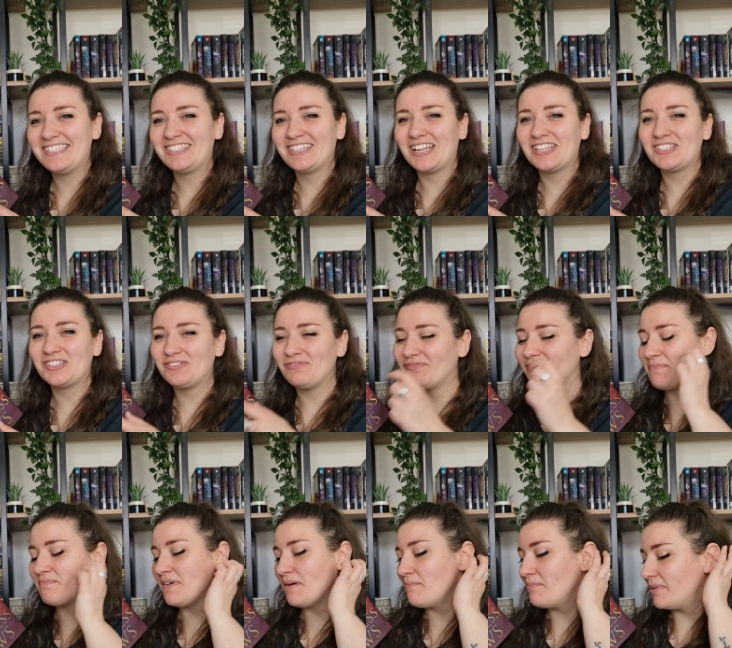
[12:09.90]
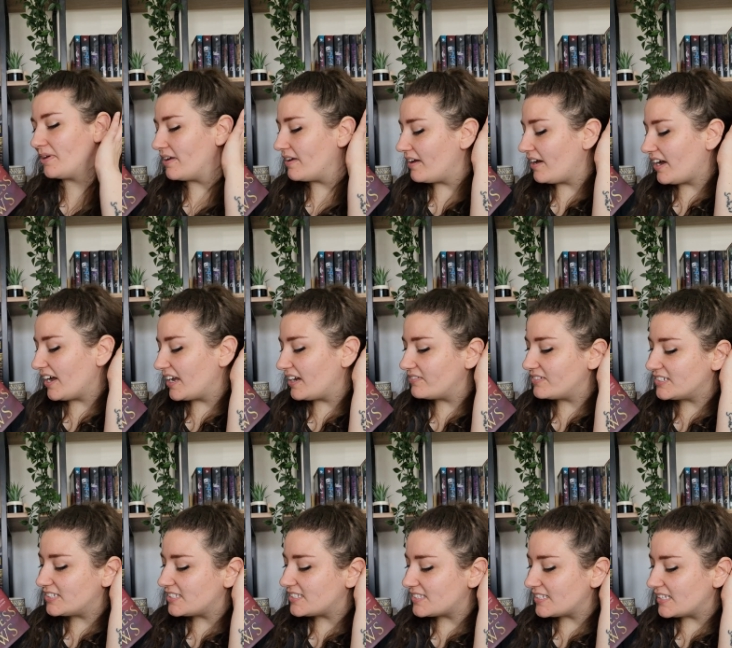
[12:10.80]
he starts to remember
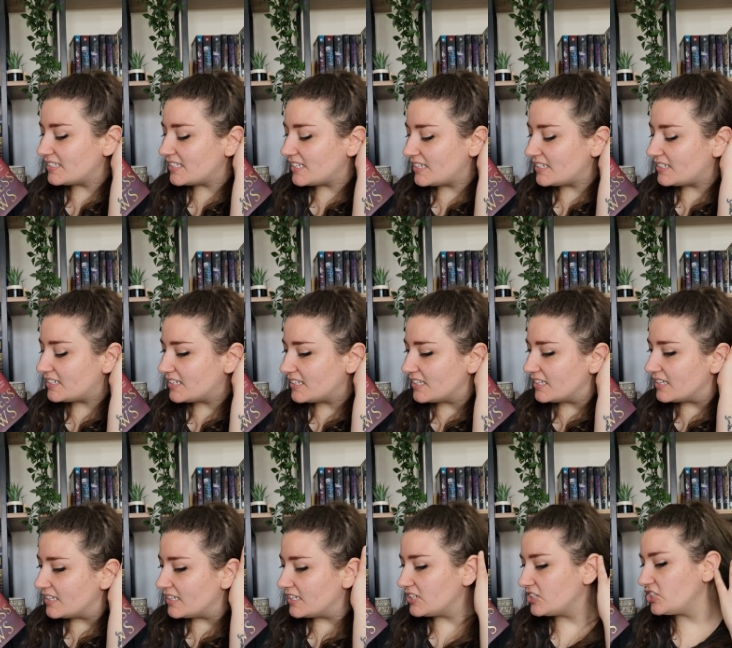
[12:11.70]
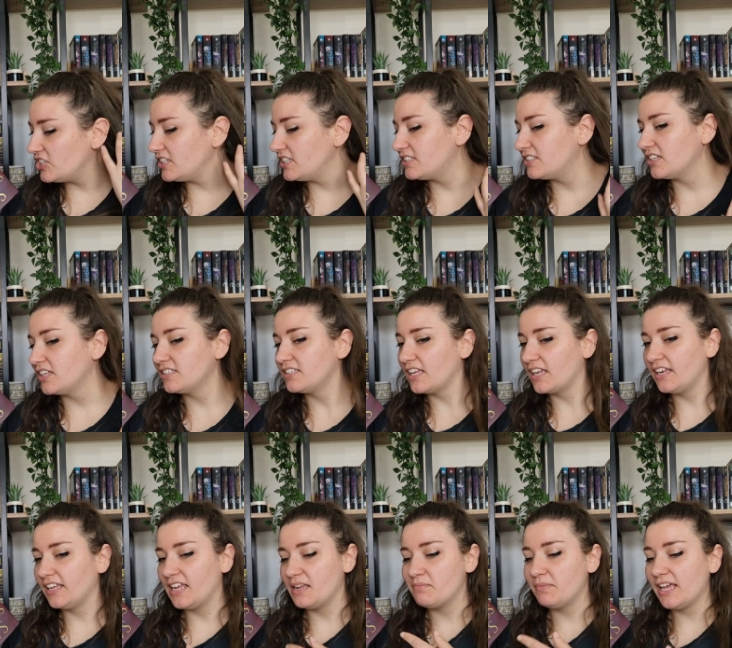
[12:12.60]
Iris and then she starts
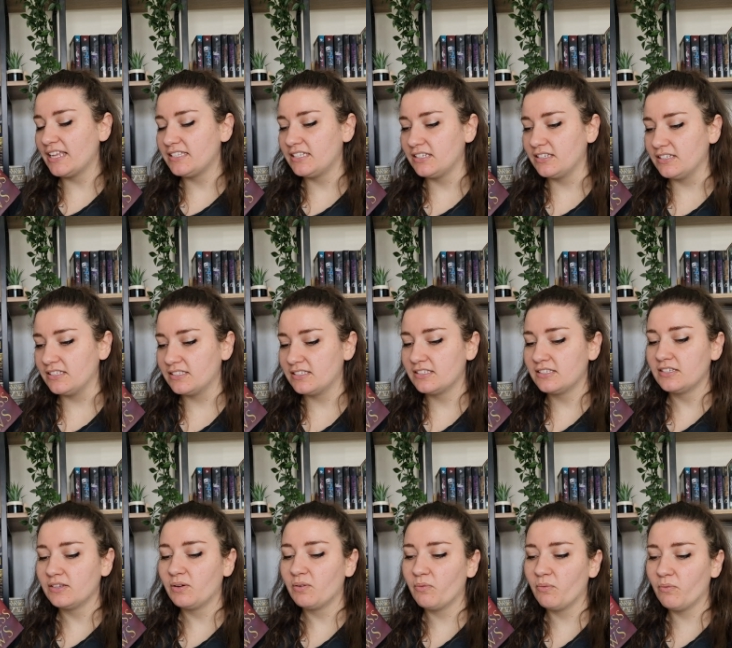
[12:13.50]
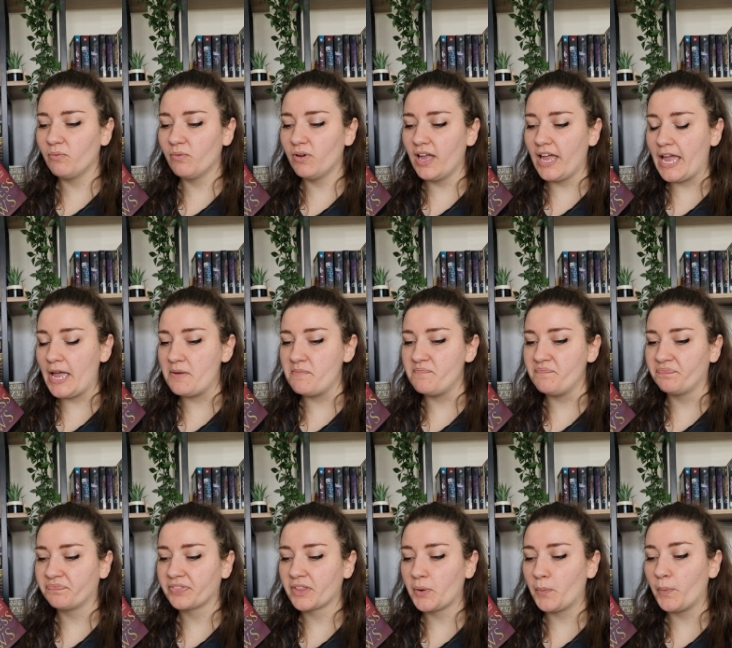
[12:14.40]
sending him letters
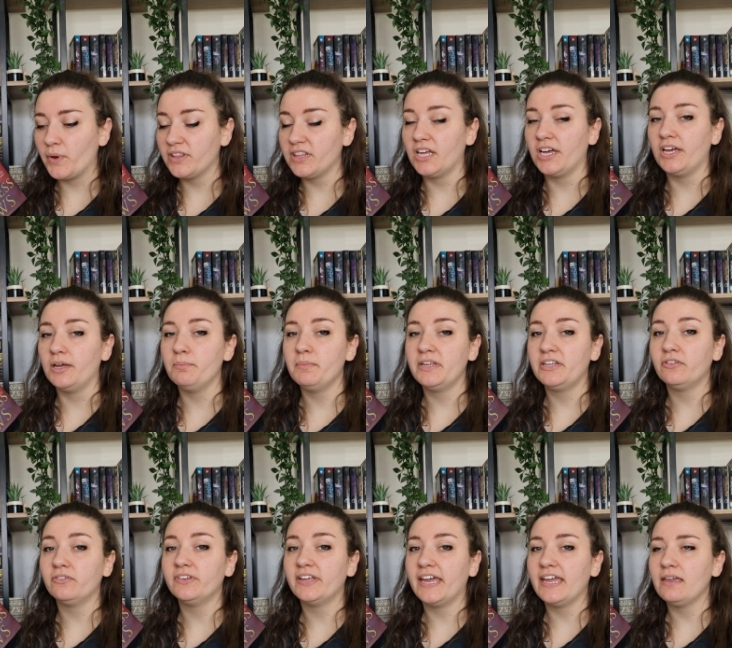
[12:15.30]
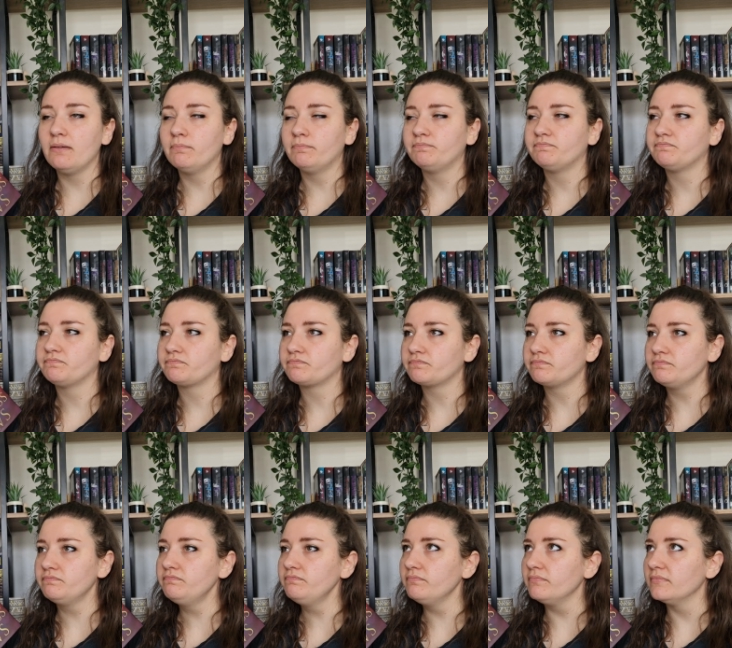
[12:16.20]
um, with her middle name.
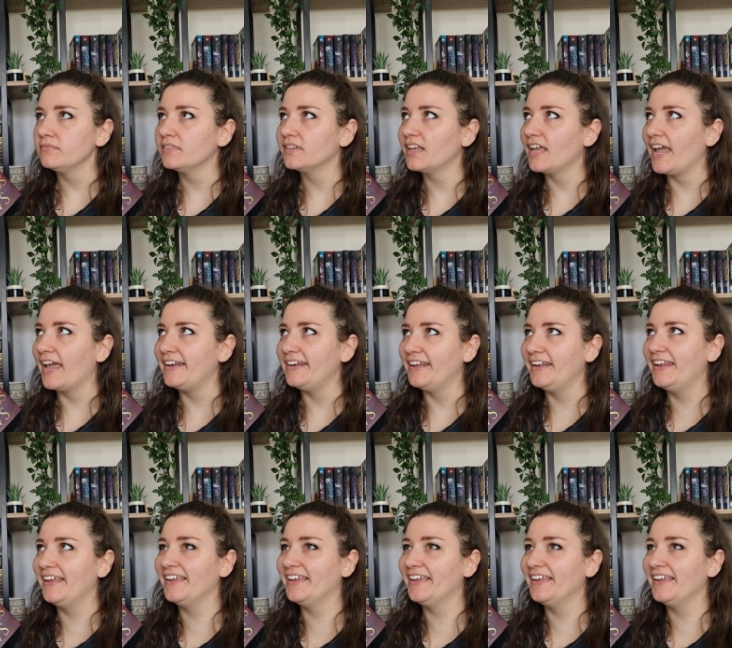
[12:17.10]
And then